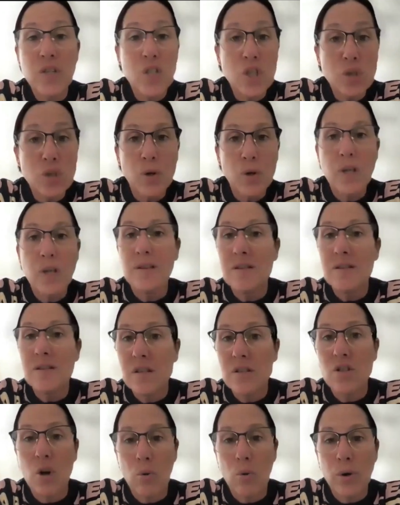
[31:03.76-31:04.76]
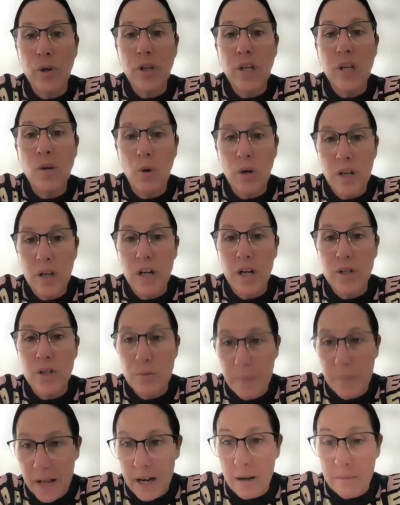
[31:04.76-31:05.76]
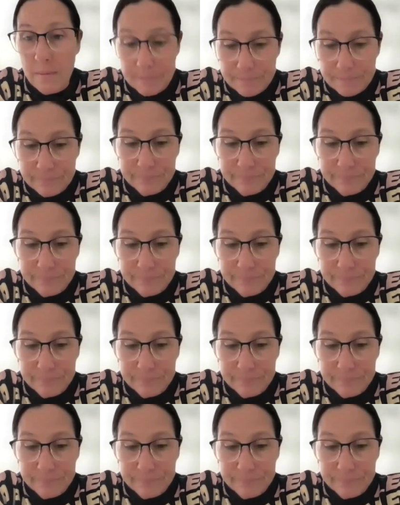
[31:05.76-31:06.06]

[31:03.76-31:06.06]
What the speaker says: this is working, this is not working, what can I do better?